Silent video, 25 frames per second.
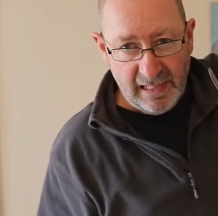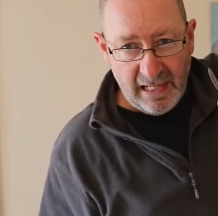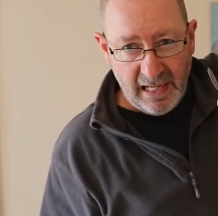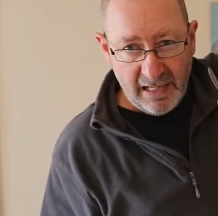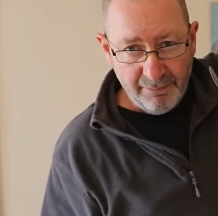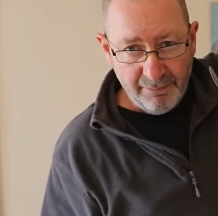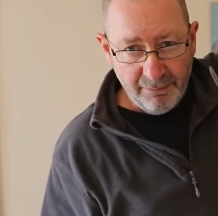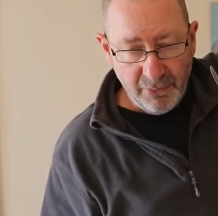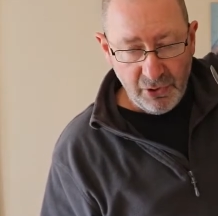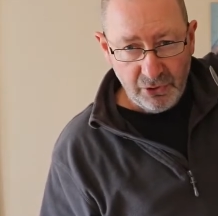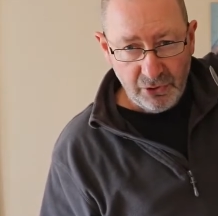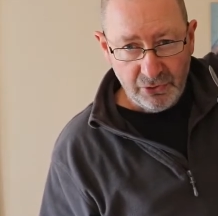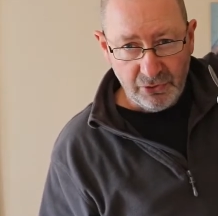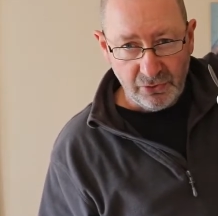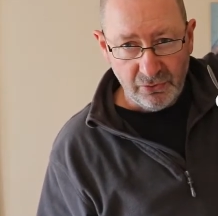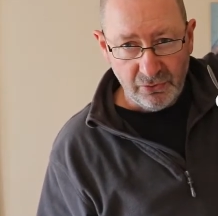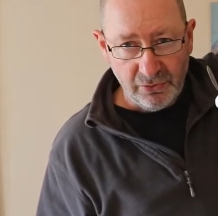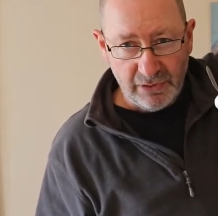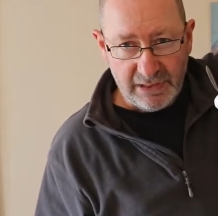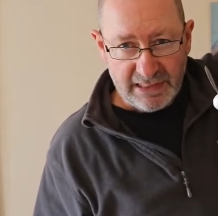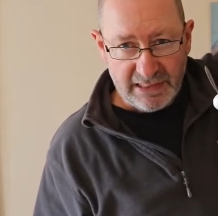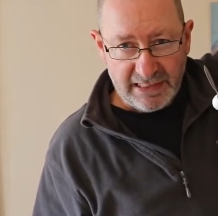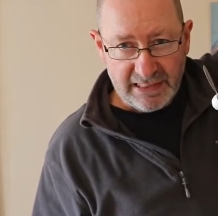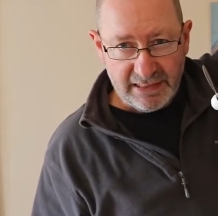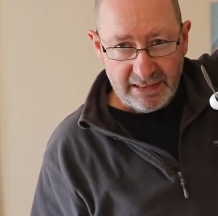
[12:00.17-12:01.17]
that model
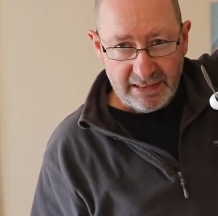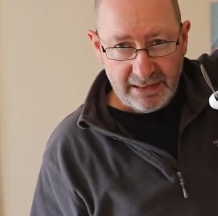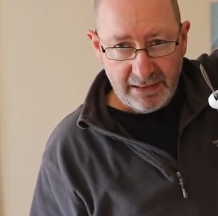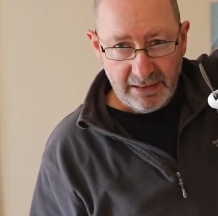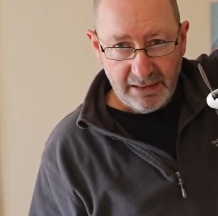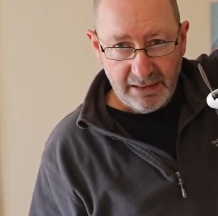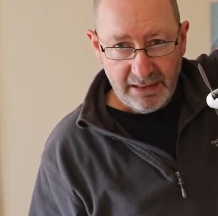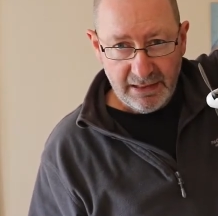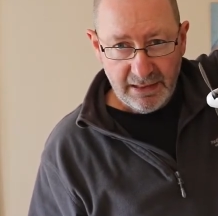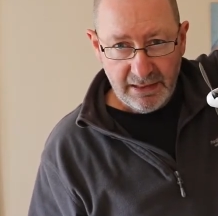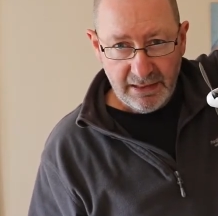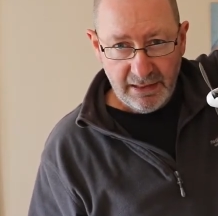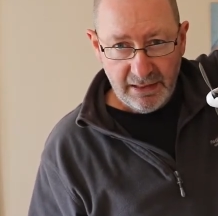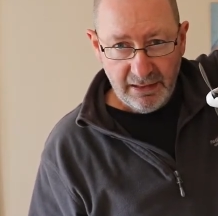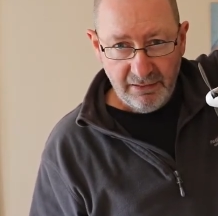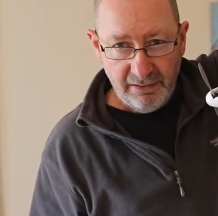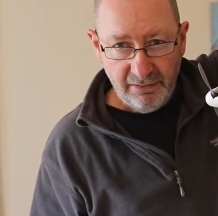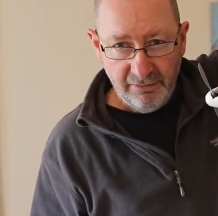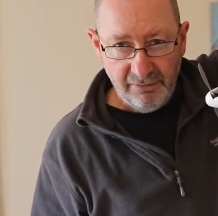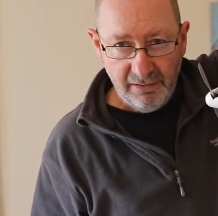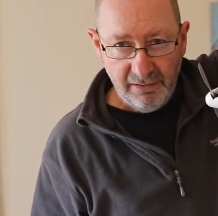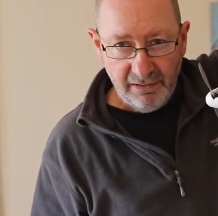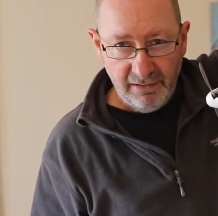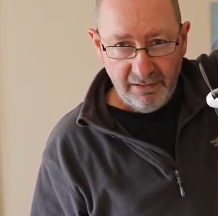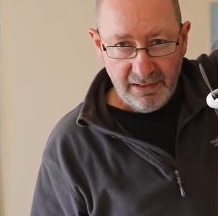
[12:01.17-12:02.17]
is
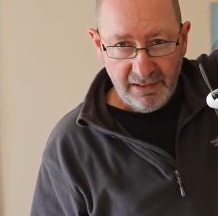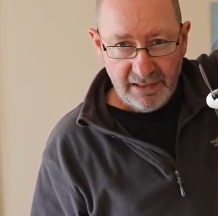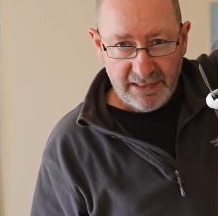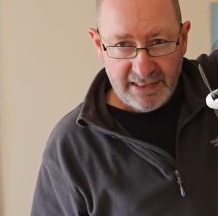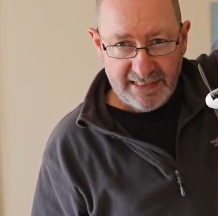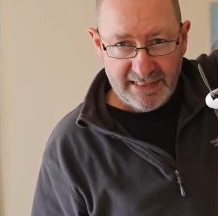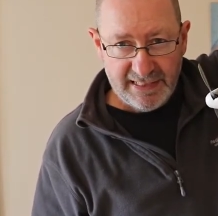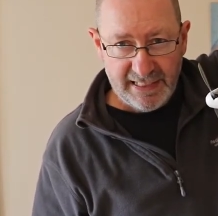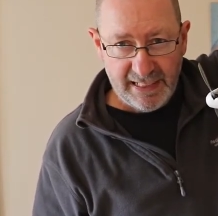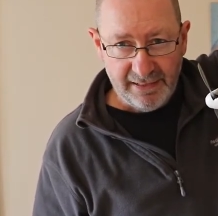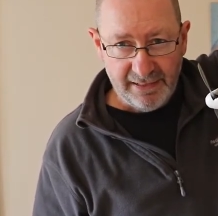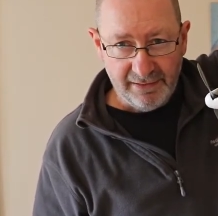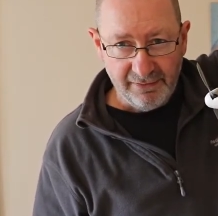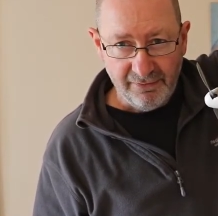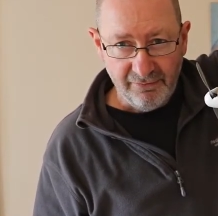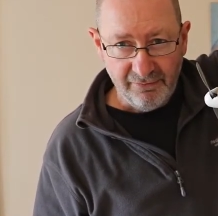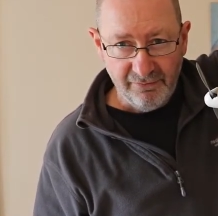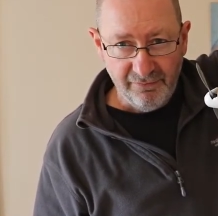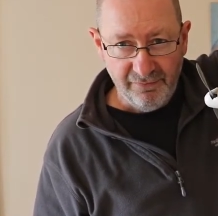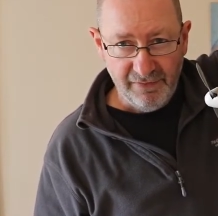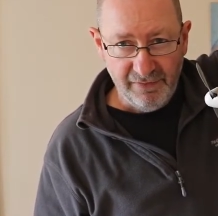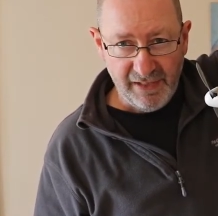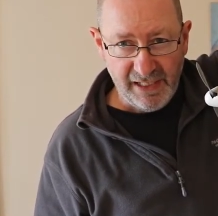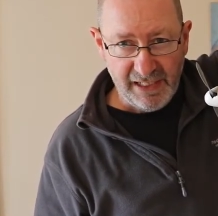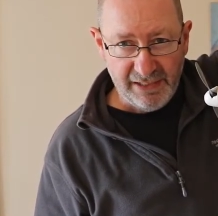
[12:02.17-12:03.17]
sitting
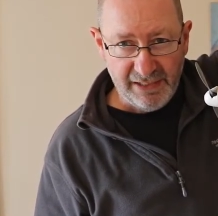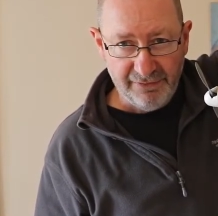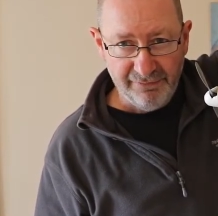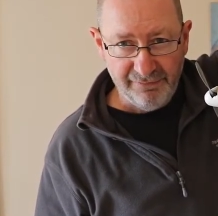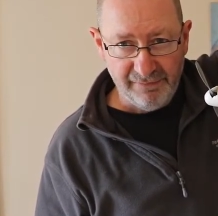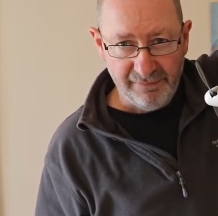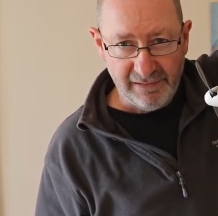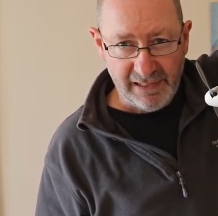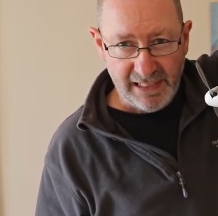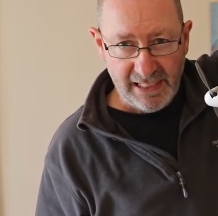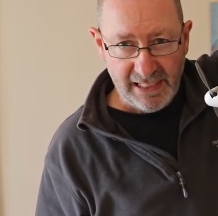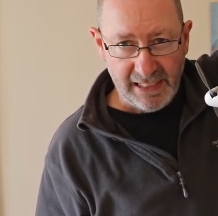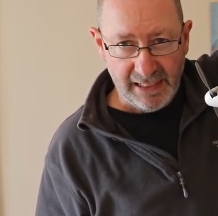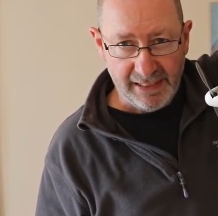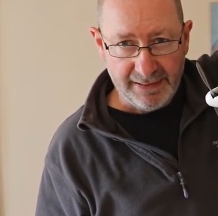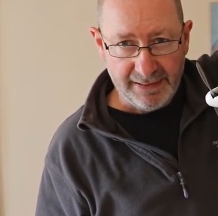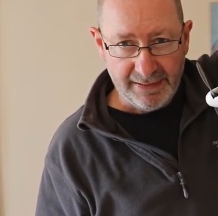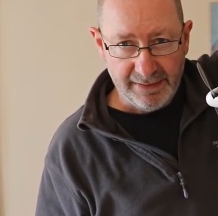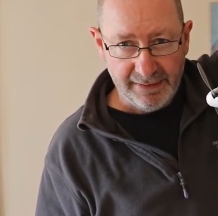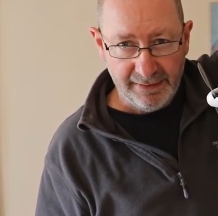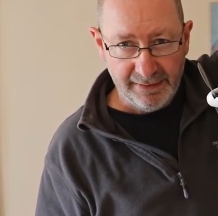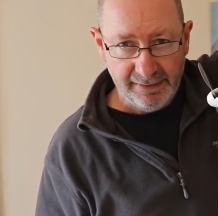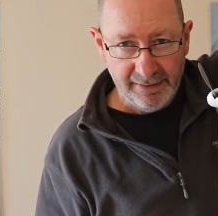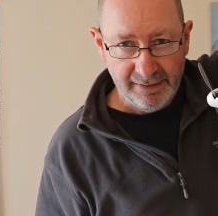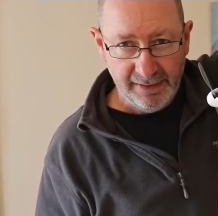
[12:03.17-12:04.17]
very flat.
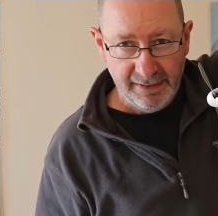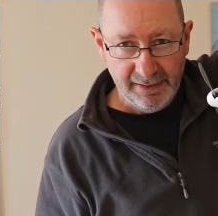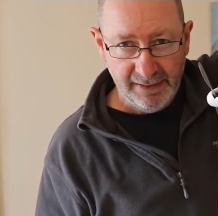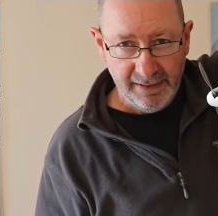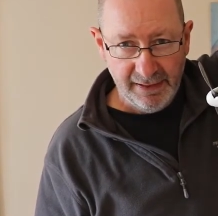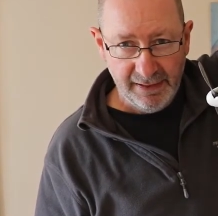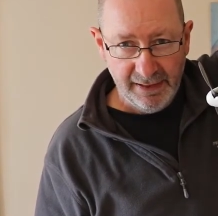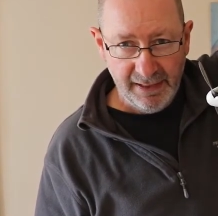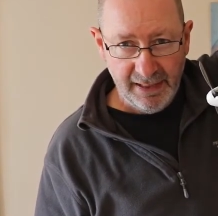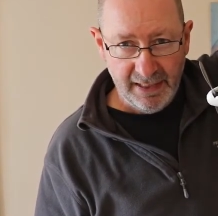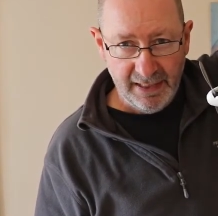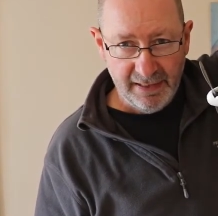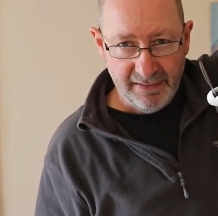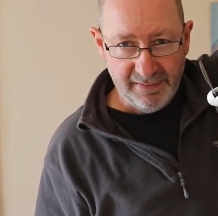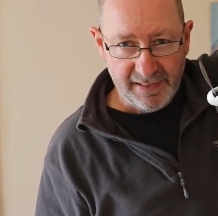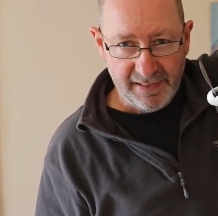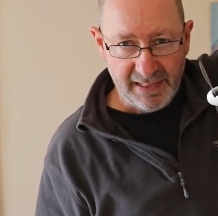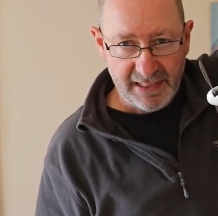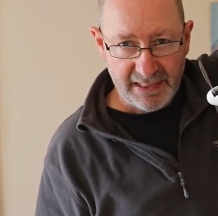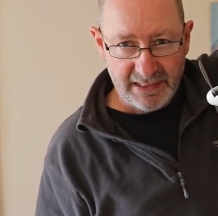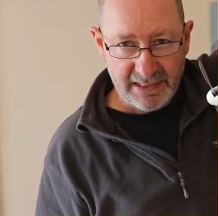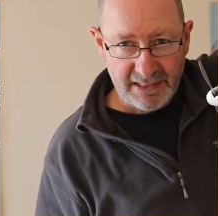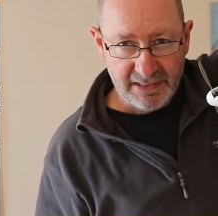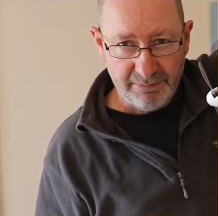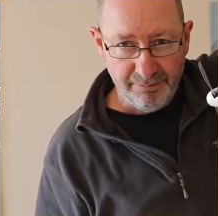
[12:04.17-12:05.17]

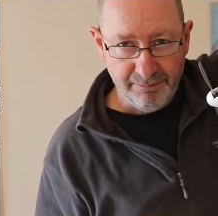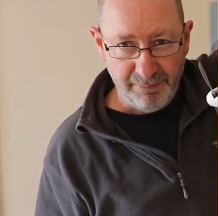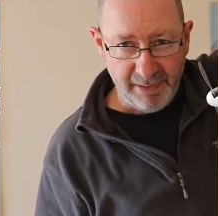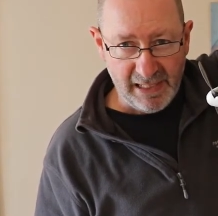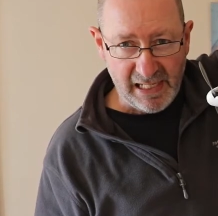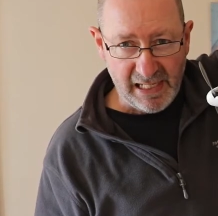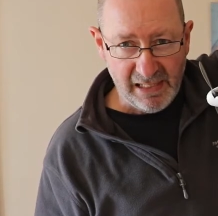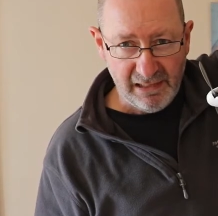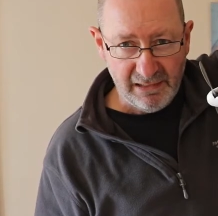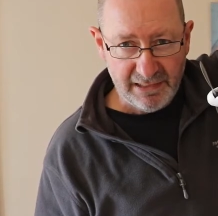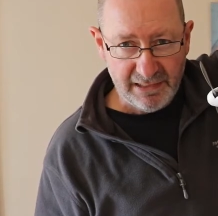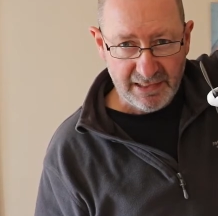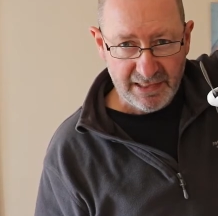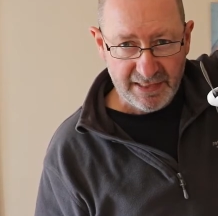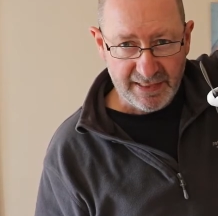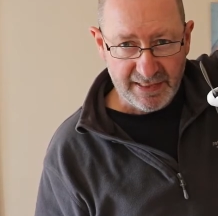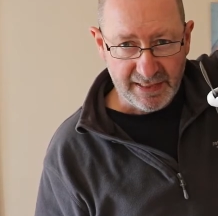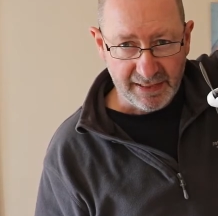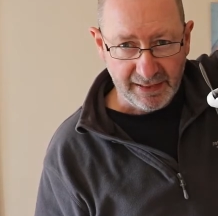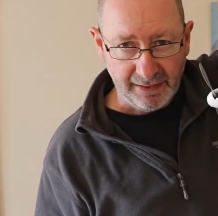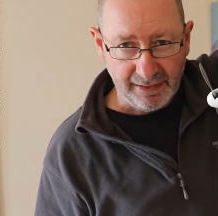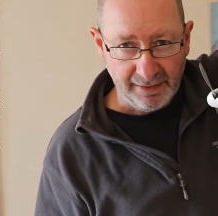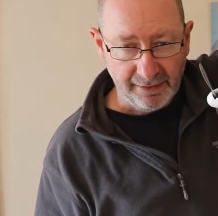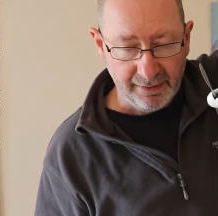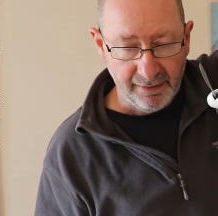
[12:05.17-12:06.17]
That's
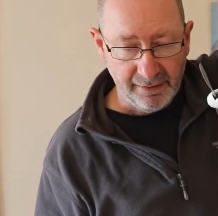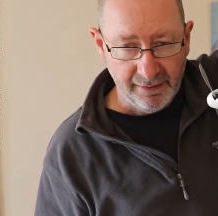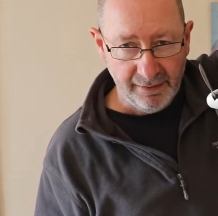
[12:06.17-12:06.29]
balancing.